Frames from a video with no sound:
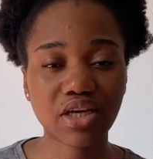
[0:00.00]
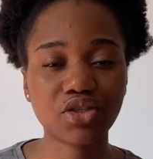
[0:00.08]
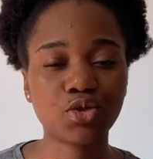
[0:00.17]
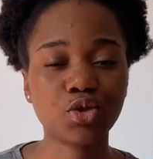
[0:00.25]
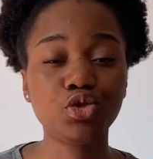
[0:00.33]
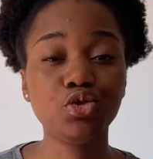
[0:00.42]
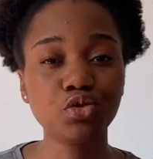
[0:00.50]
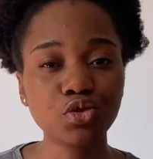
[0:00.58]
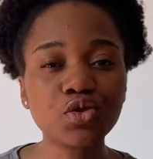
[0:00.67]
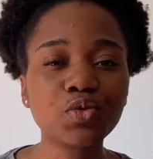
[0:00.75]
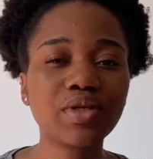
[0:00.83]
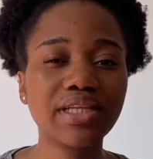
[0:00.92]

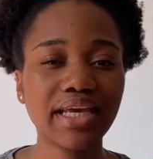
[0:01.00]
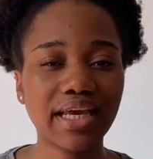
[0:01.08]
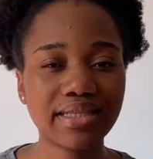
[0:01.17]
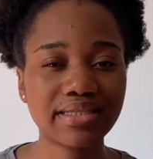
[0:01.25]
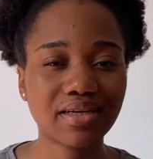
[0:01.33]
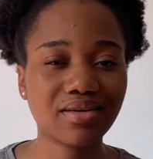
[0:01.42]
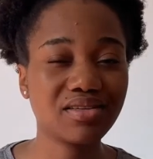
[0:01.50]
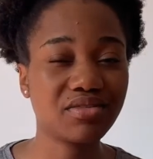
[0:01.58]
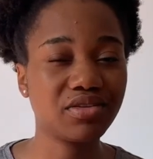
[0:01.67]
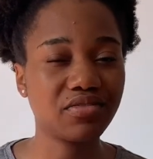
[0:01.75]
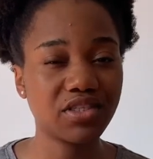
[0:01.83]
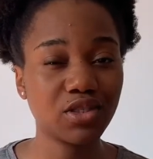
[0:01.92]
usually ends around
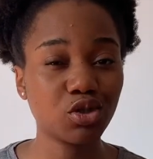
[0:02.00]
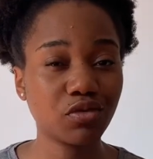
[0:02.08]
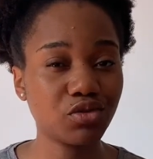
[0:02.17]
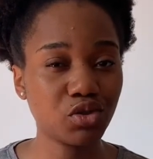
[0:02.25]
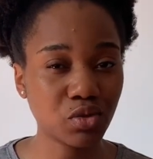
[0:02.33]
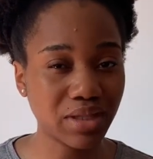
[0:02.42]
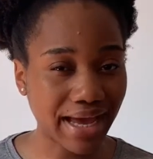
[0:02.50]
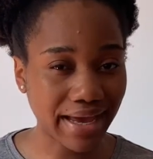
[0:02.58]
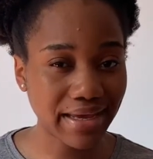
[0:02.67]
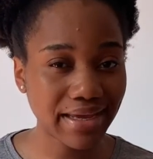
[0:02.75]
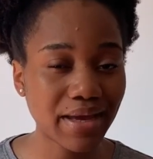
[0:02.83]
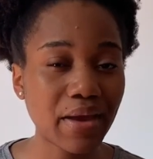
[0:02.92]
the 15th of July,
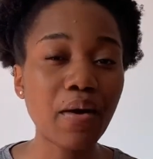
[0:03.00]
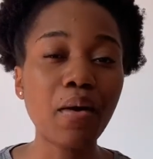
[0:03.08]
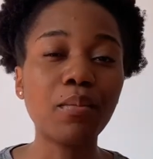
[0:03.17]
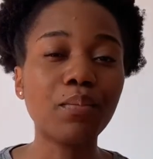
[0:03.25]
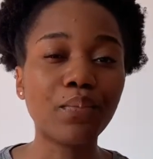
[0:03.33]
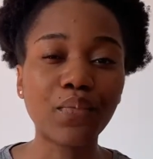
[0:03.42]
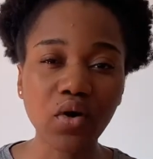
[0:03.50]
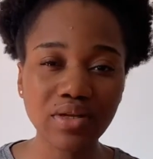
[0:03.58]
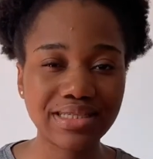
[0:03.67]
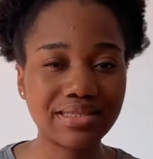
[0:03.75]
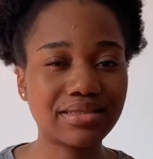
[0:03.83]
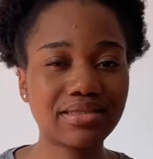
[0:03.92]

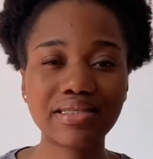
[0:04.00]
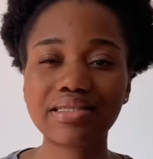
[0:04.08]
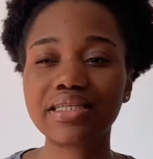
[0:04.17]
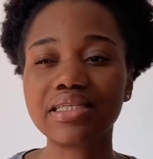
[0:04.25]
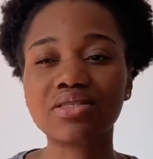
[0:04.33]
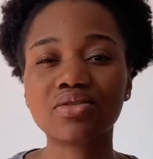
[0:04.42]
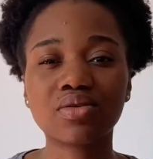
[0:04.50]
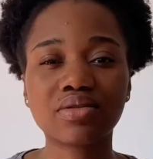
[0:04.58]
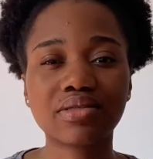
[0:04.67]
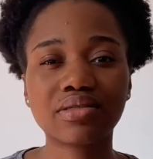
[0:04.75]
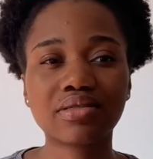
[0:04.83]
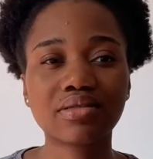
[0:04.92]
but this is not
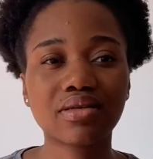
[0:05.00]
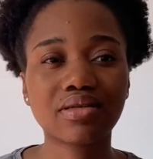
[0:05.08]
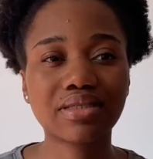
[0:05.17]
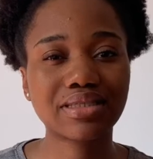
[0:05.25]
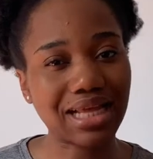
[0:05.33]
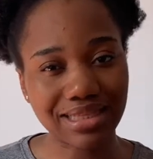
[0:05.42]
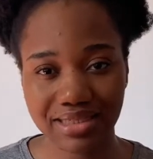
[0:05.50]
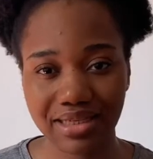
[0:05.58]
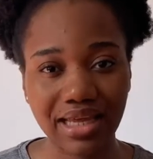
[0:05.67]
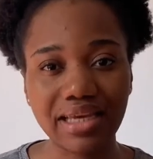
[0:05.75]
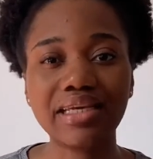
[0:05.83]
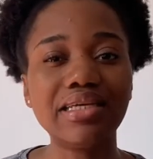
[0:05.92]
static.
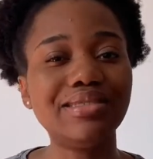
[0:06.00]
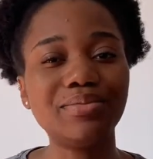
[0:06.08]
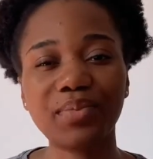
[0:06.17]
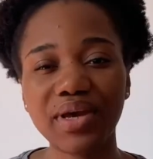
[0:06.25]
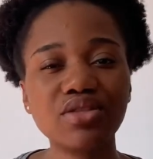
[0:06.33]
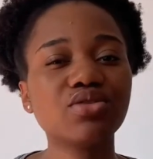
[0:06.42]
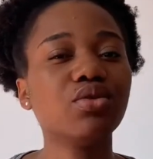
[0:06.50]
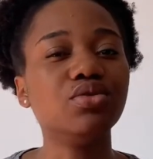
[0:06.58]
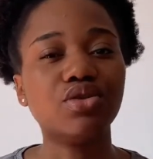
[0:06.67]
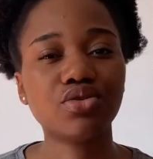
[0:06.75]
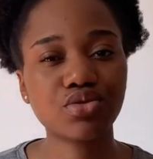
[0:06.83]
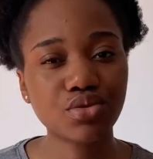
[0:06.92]
Like, it depends on the
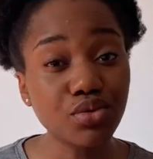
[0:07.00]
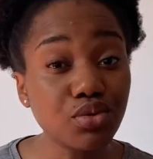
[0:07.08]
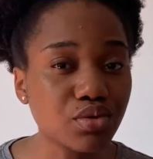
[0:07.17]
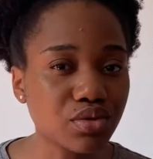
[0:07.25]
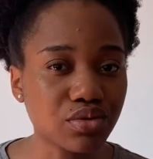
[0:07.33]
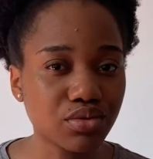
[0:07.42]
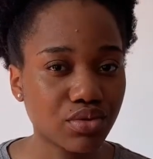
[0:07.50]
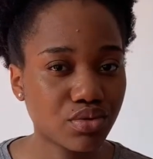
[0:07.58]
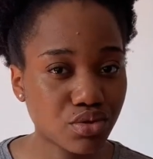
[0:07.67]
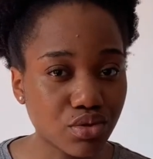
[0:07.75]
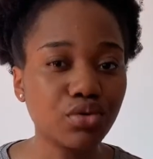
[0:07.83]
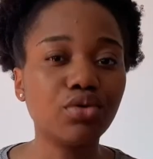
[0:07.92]
school
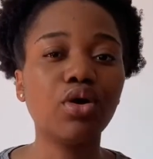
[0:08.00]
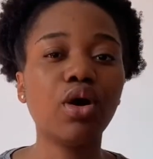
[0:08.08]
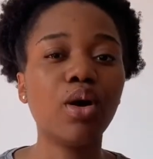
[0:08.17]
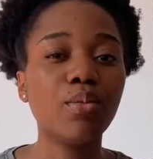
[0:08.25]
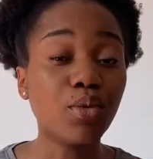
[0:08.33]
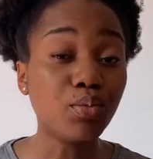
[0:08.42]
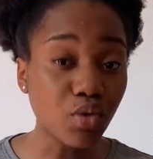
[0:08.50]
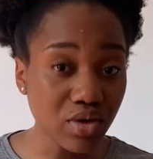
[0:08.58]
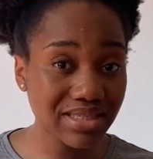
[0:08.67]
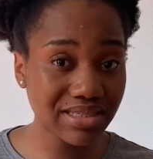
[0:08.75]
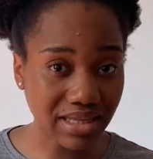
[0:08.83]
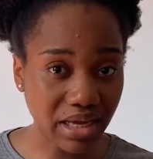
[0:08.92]
too.
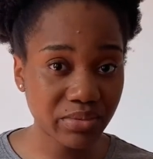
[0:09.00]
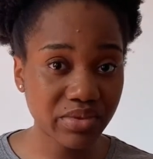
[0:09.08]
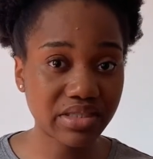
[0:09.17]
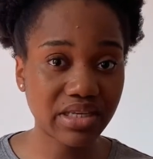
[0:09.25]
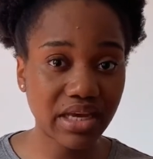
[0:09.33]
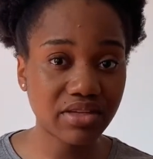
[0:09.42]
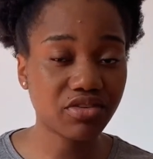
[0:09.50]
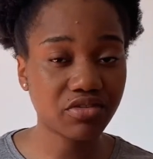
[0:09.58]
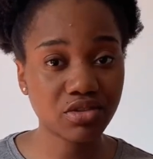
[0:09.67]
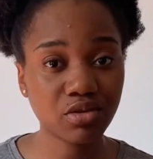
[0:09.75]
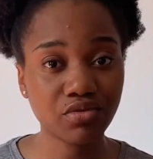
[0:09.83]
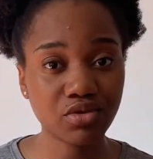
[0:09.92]
Most times they end
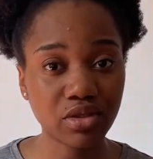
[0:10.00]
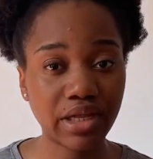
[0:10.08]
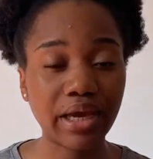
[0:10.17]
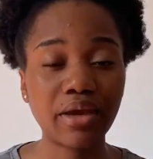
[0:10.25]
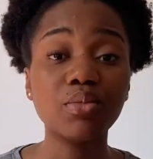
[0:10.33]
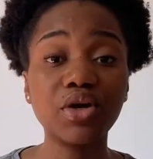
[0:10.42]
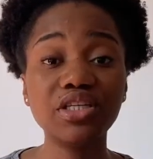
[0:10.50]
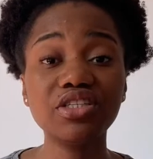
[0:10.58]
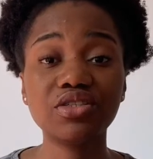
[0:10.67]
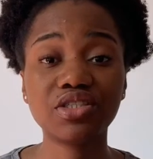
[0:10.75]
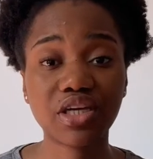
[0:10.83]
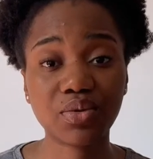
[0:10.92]
15th of July, but you need
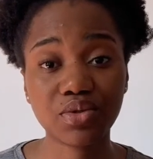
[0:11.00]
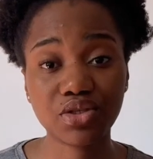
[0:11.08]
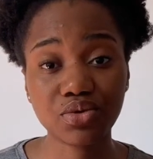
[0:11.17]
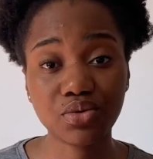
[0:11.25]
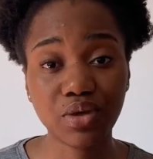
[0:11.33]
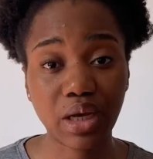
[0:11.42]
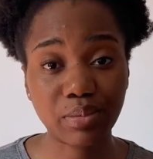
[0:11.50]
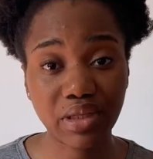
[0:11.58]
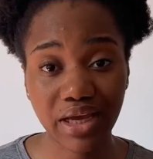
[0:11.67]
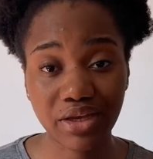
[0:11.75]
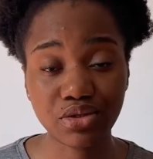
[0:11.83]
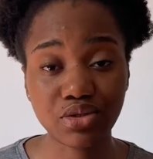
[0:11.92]
to check with the school you're
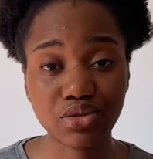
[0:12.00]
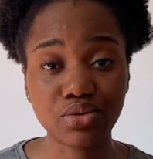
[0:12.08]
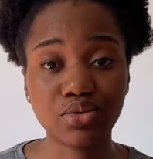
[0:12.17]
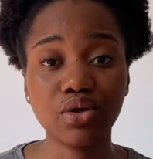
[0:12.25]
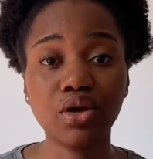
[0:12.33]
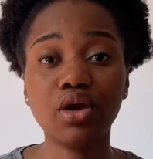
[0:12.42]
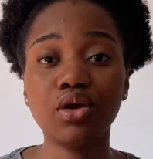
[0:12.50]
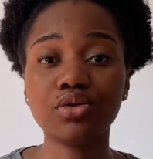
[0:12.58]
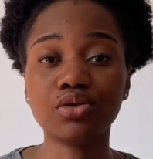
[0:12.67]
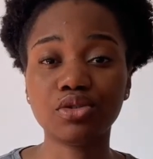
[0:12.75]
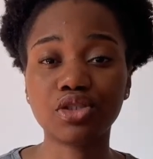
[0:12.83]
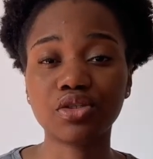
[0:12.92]
applying to
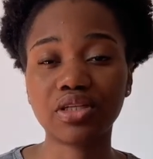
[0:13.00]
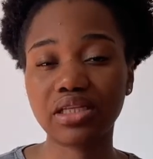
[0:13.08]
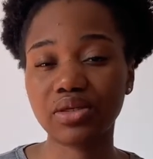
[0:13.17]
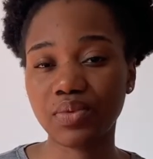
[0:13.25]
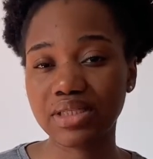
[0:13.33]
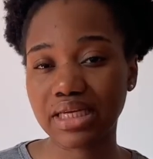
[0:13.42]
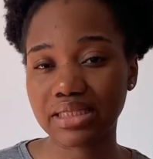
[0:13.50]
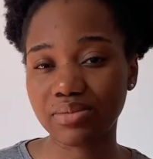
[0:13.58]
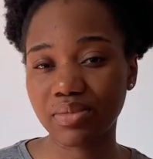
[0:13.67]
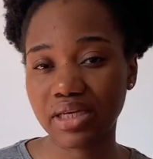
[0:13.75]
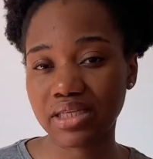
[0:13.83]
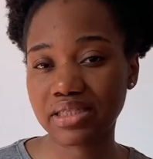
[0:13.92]
be sure that the winter
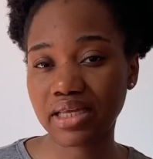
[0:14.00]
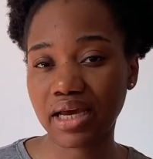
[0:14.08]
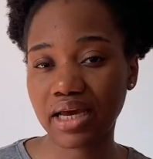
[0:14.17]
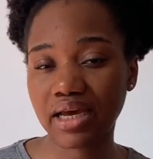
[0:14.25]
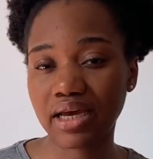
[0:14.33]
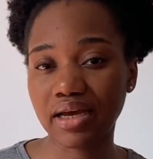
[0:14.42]
semester